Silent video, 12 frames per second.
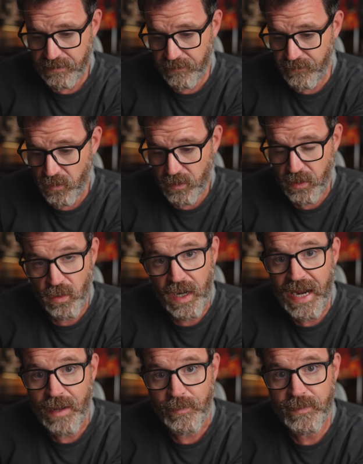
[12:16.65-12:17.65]
they're full of
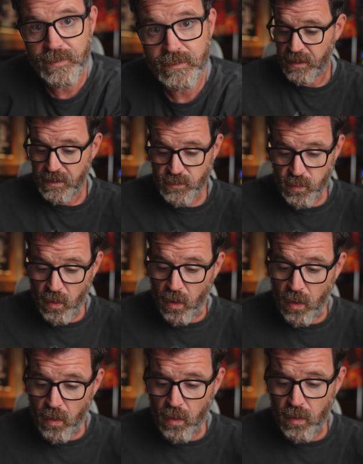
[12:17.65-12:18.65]
crap because we're
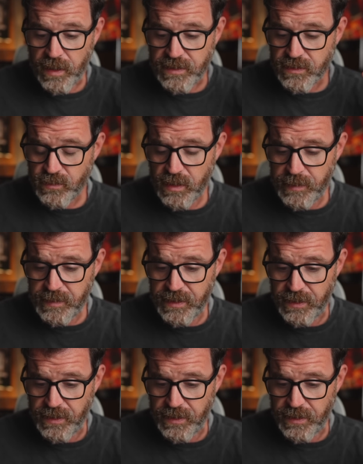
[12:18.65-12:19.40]
all extremely